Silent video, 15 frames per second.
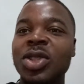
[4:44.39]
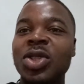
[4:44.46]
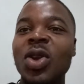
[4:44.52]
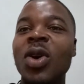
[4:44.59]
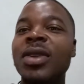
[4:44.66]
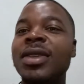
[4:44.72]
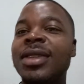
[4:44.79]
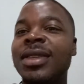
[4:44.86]

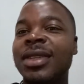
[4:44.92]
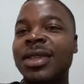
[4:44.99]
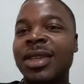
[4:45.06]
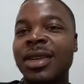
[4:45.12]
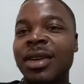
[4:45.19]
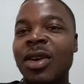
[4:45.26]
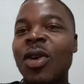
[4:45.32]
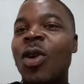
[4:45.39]
Don't
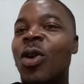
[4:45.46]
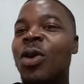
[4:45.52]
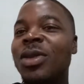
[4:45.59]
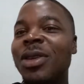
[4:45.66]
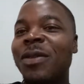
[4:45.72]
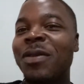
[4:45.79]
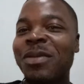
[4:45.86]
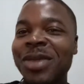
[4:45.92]
hold
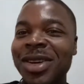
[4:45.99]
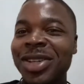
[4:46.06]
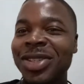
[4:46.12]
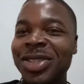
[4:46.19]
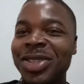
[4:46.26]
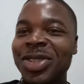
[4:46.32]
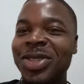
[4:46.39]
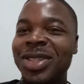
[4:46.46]
the
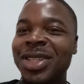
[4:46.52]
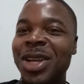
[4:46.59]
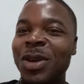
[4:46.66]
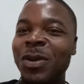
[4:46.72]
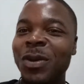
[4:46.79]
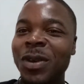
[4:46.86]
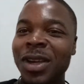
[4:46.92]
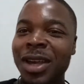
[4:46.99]
information to
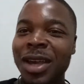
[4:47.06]
yourself.